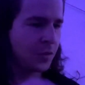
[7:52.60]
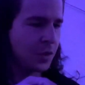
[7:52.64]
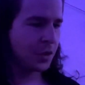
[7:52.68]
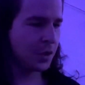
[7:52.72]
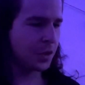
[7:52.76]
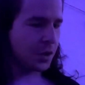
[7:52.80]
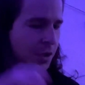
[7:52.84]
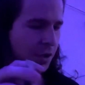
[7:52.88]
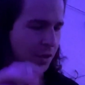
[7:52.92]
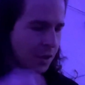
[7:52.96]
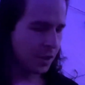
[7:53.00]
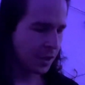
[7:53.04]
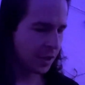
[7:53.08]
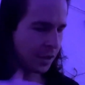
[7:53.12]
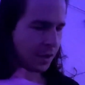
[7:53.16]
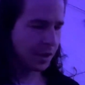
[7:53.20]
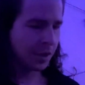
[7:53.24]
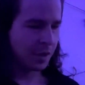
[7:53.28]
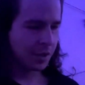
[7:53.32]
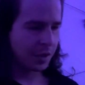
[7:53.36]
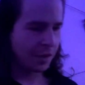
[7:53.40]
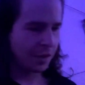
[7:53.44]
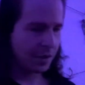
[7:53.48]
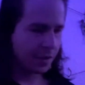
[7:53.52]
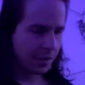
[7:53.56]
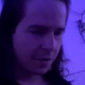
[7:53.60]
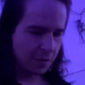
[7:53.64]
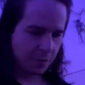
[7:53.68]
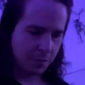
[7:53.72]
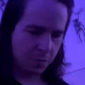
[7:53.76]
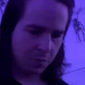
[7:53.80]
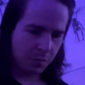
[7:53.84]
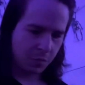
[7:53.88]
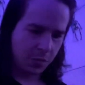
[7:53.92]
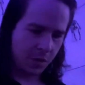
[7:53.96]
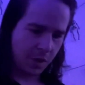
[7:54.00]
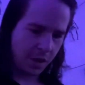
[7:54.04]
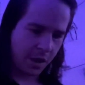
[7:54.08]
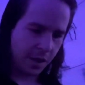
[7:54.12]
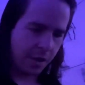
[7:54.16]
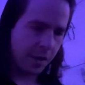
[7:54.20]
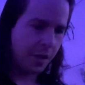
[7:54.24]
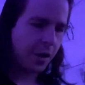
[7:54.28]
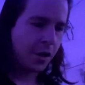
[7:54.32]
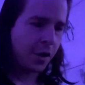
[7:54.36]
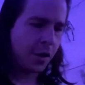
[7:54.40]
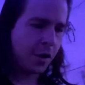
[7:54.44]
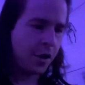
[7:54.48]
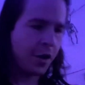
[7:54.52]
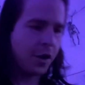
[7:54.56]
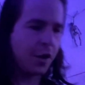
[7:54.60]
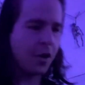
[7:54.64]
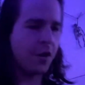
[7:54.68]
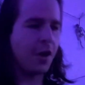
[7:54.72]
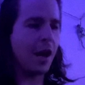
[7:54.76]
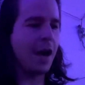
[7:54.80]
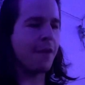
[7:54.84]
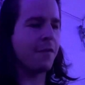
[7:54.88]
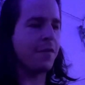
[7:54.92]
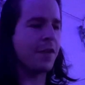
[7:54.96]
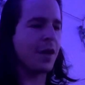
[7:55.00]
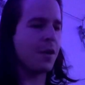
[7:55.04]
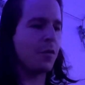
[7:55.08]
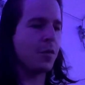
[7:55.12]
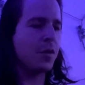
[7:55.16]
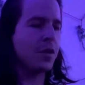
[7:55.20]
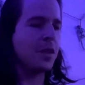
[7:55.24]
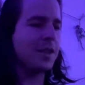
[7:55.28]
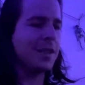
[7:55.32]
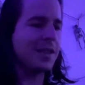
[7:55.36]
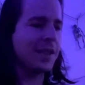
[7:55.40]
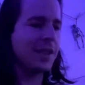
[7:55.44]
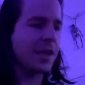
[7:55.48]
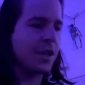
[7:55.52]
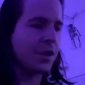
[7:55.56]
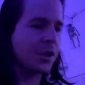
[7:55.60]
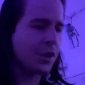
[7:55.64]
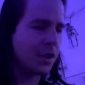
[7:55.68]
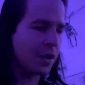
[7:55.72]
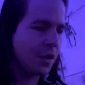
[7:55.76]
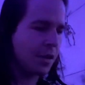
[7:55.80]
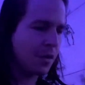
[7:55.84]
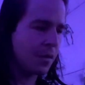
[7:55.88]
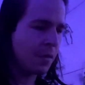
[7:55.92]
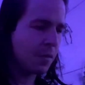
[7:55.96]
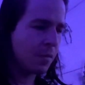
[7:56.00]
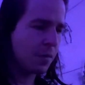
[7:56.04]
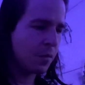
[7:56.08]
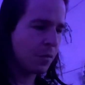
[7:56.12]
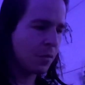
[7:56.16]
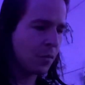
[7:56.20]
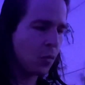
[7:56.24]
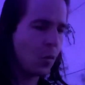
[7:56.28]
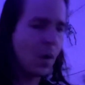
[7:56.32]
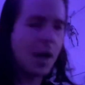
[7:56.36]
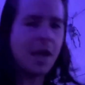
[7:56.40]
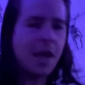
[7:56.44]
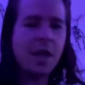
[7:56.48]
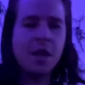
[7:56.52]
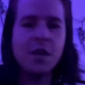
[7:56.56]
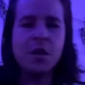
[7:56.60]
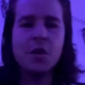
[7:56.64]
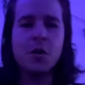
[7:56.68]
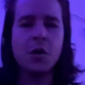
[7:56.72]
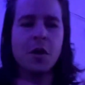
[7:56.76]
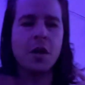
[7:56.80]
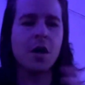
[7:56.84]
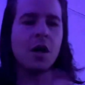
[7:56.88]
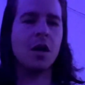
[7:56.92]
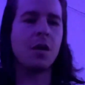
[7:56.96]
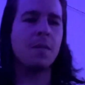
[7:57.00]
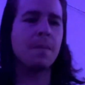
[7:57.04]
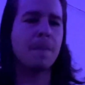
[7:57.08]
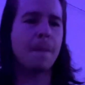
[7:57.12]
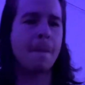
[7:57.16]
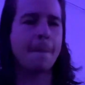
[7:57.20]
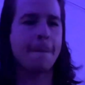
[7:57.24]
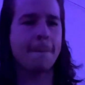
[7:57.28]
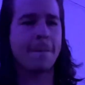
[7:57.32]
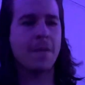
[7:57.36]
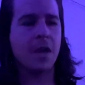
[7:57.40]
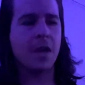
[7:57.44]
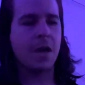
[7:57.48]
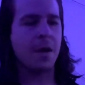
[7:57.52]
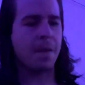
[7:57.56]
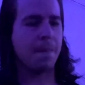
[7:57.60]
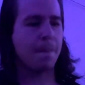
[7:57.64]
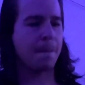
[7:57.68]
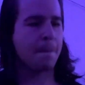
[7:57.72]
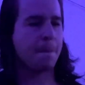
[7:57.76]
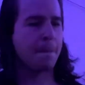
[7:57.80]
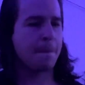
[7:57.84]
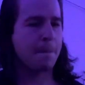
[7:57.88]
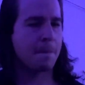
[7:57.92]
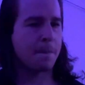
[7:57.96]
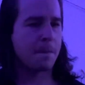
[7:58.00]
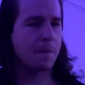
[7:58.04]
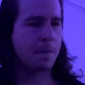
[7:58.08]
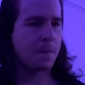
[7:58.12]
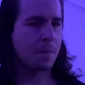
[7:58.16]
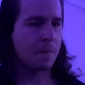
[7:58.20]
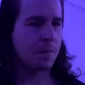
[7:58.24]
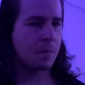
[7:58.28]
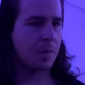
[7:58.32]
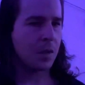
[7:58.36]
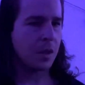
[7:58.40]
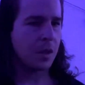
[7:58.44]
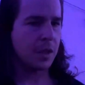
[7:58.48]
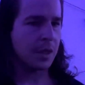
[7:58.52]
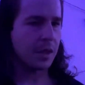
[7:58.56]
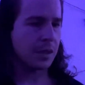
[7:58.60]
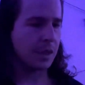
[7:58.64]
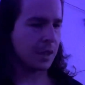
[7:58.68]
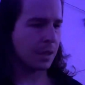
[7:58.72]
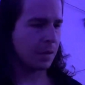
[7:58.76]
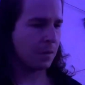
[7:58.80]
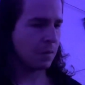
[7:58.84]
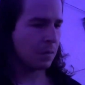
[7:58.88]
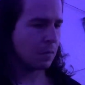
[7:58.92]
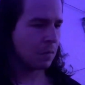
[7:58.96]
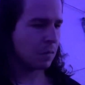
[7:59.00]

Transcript: yeah, you, you're having that realization. Why you do it all. Yeah, I like that.